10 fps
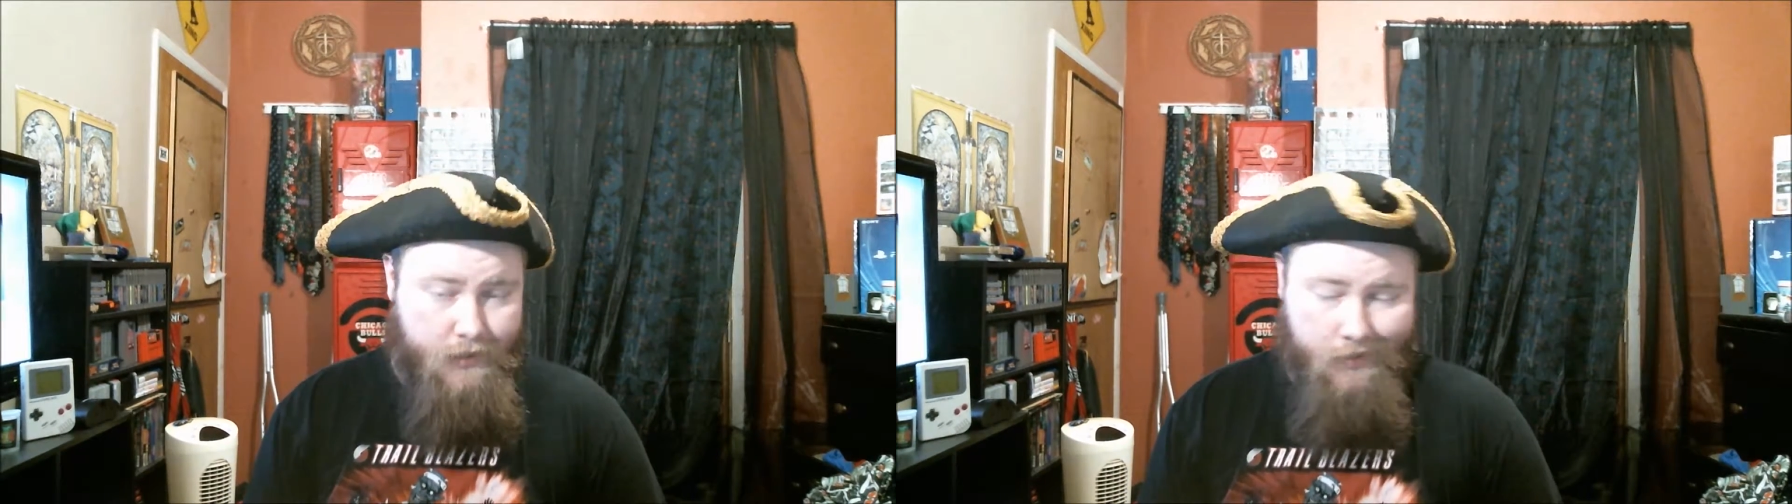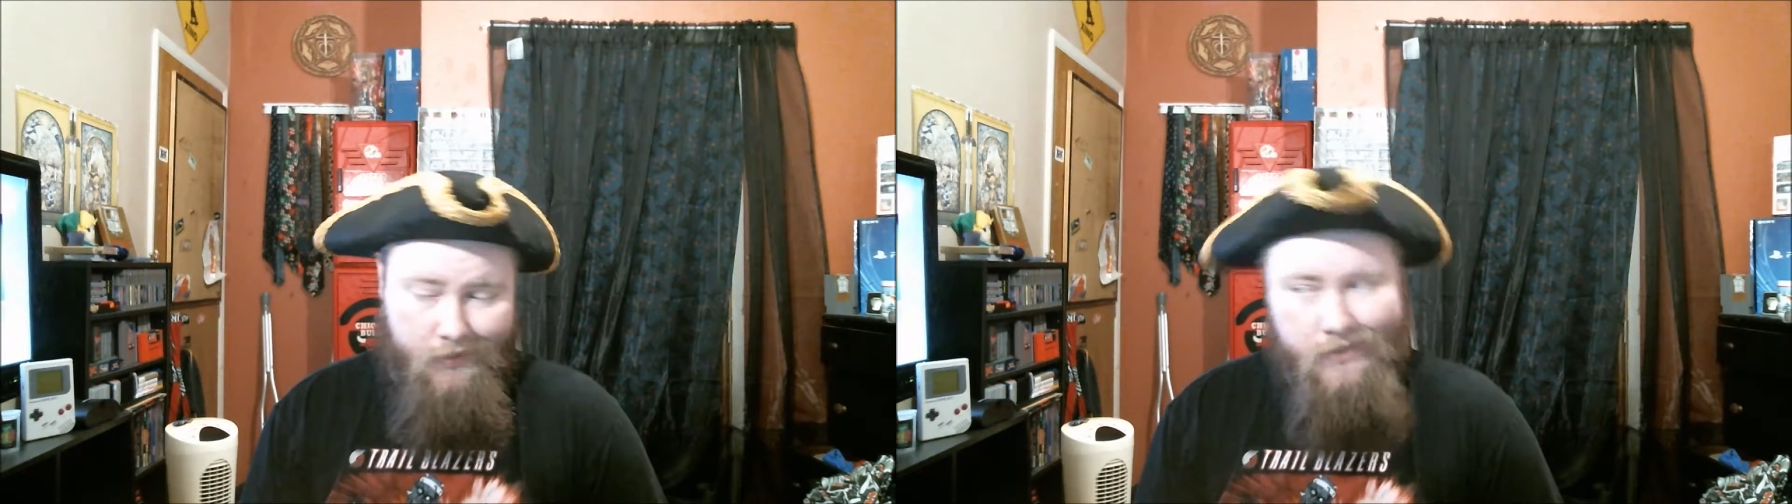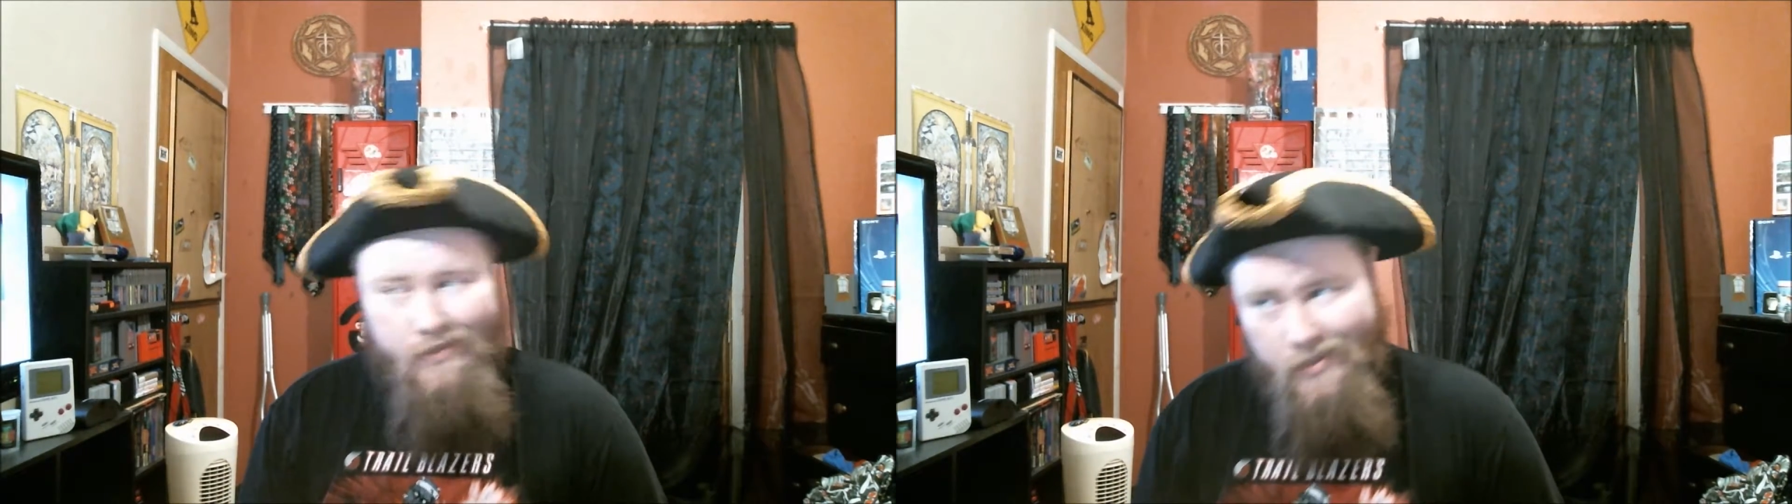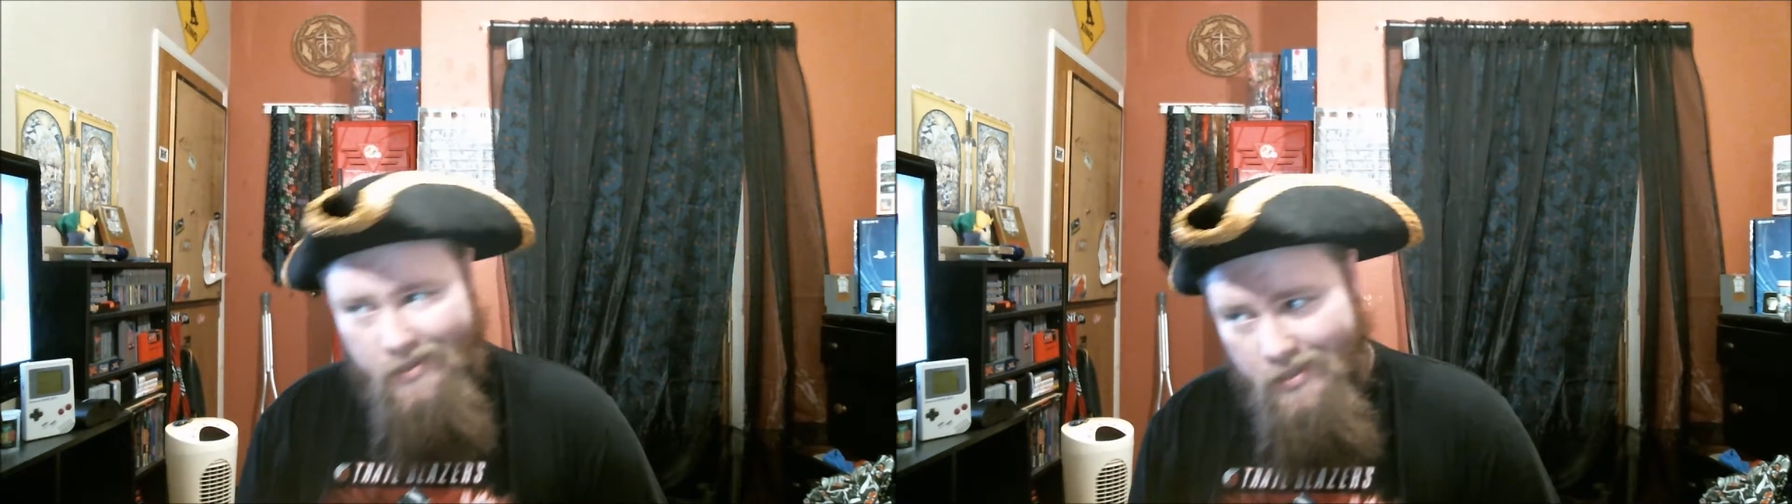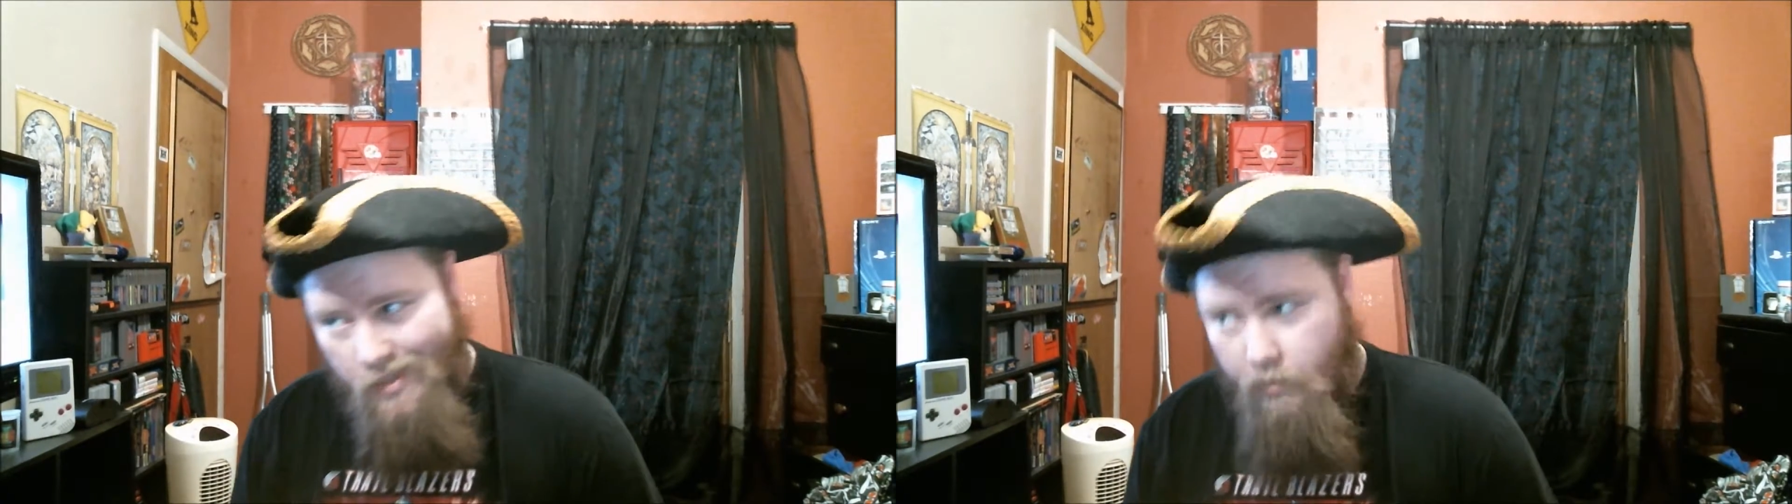and then
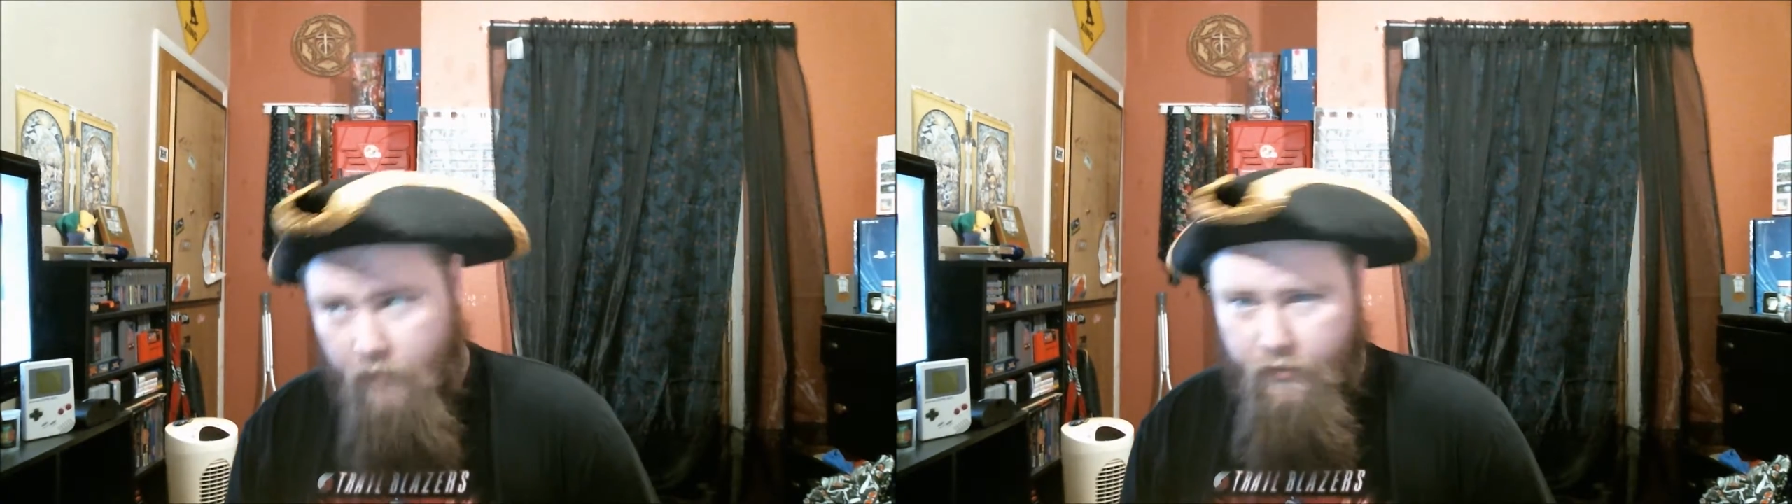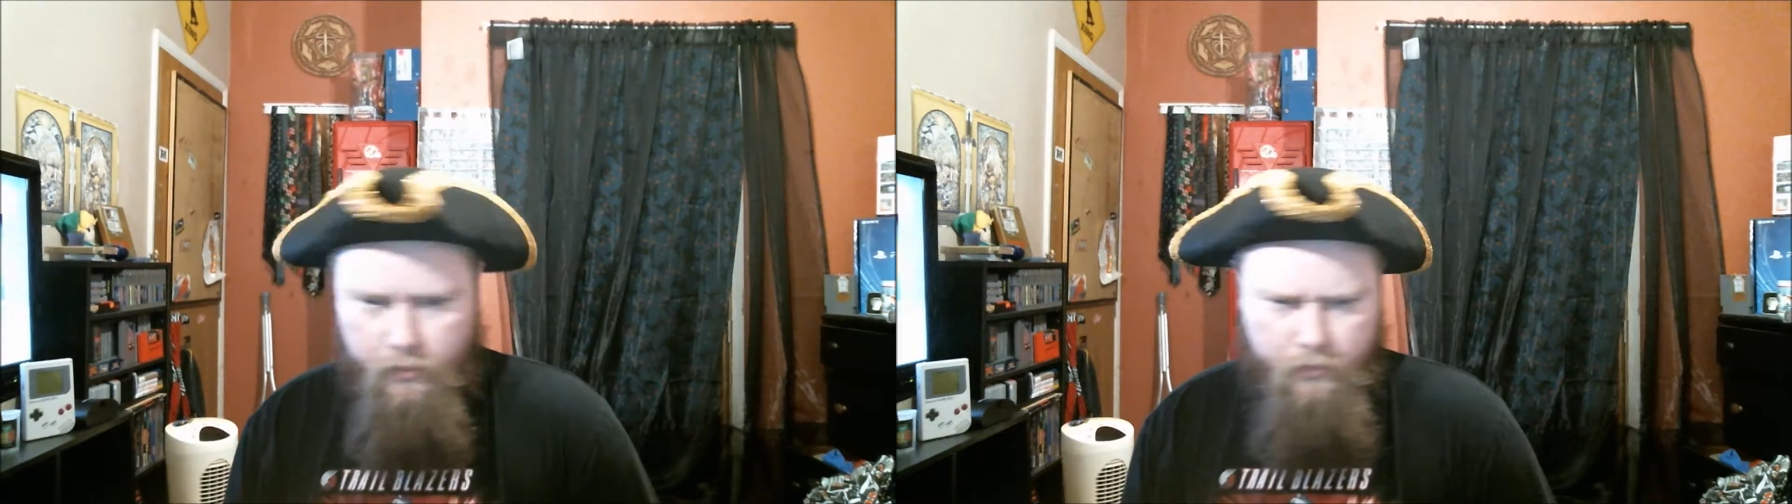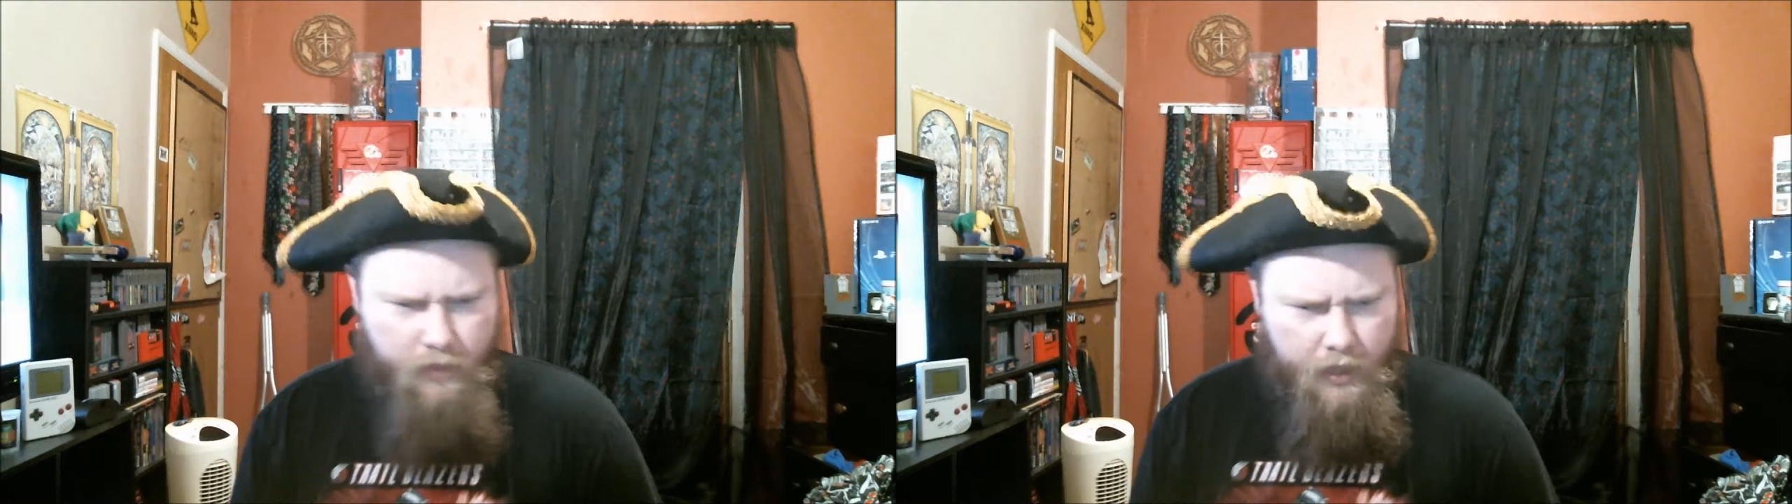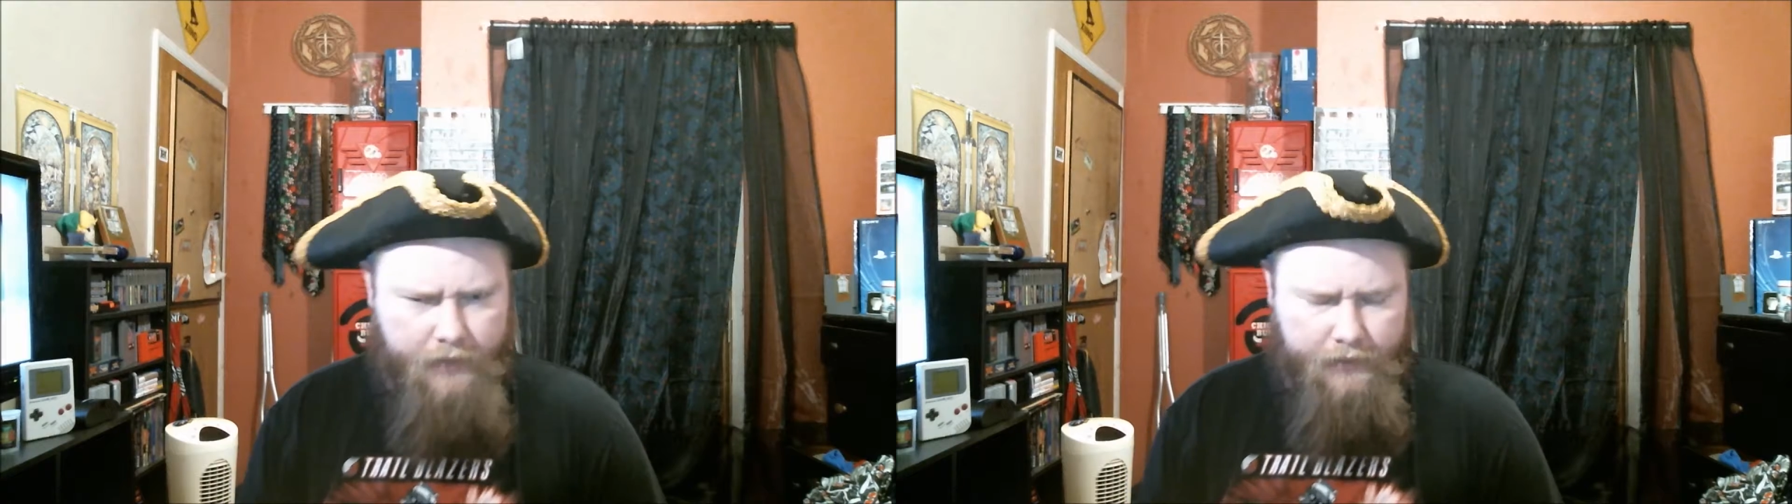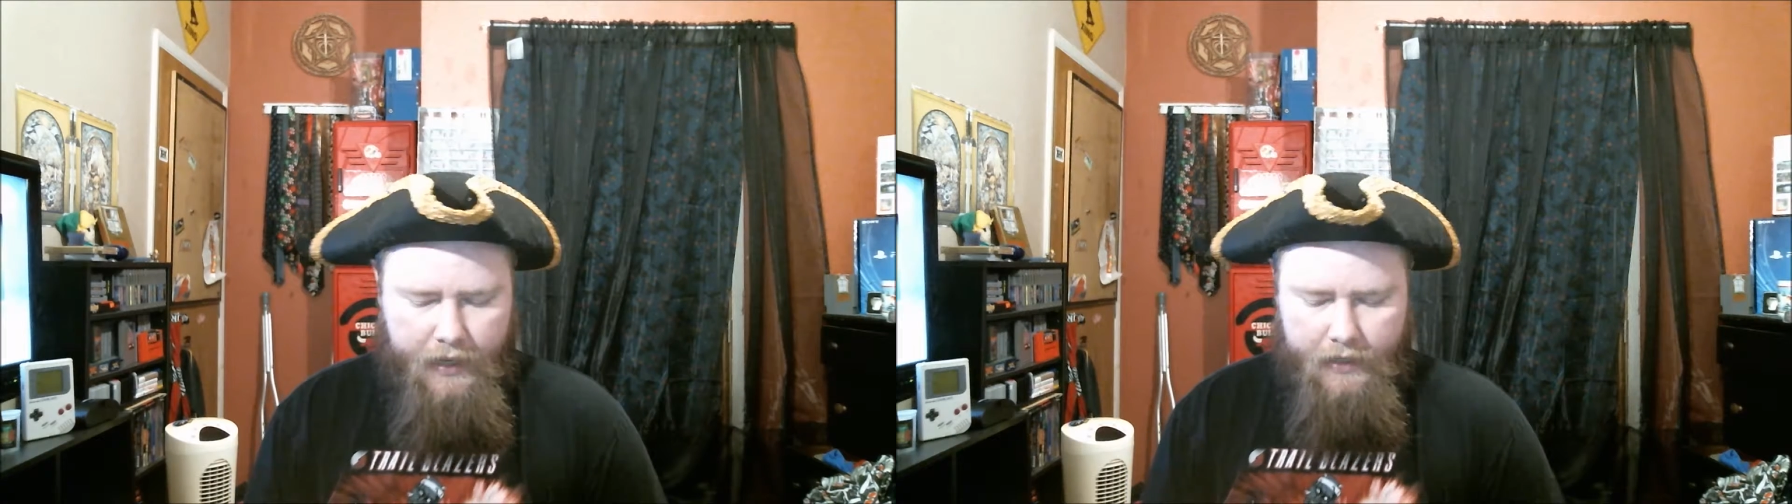some of them at
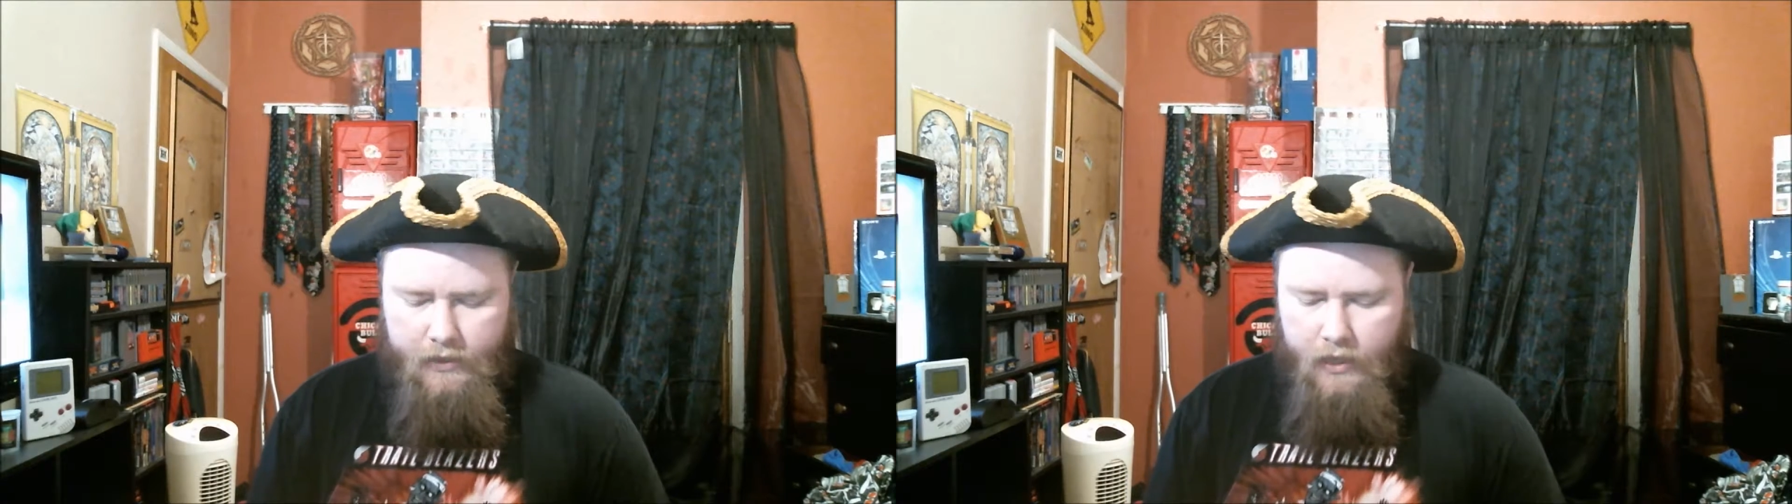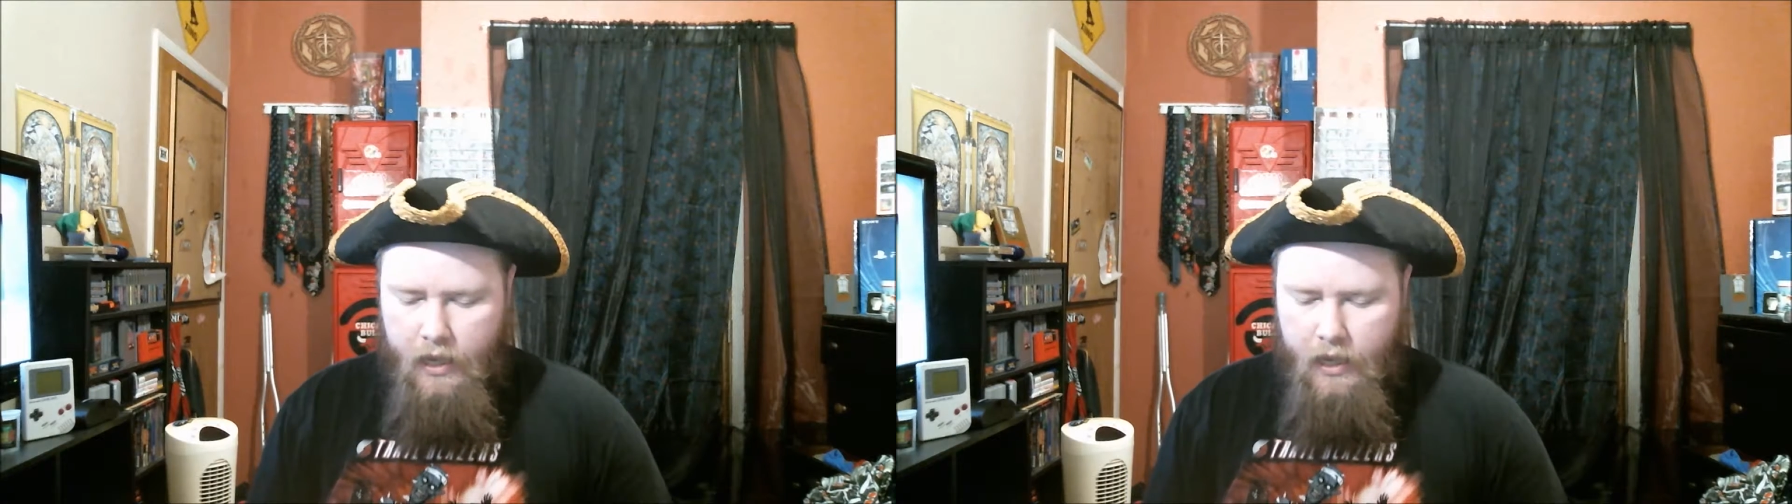that.